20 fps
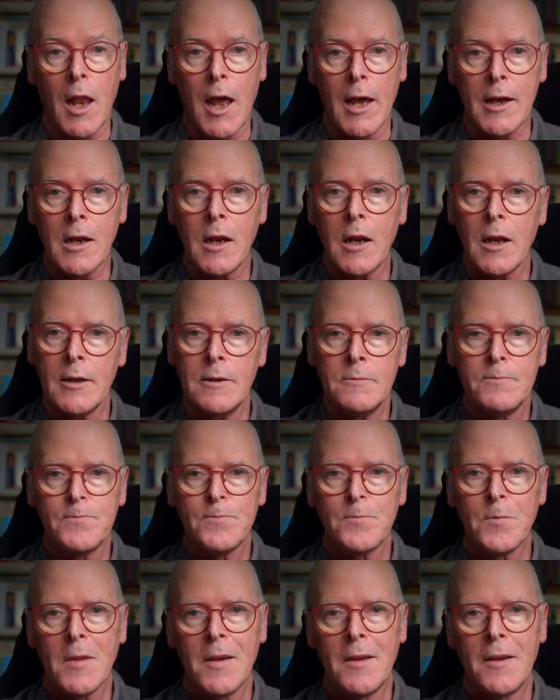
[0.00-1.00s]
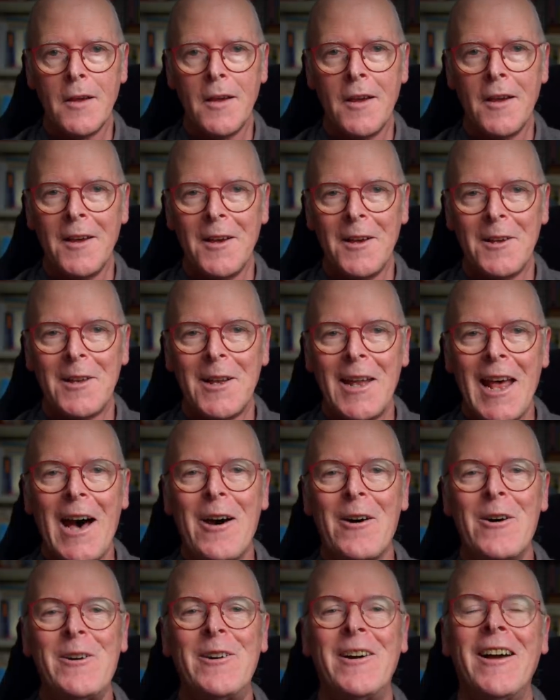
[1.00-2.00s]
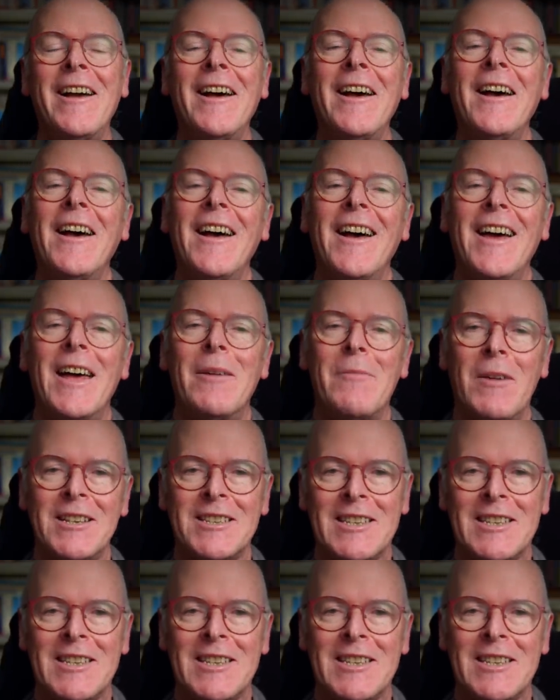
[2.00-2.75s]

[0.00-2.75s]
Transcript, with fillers: likely. Now, it may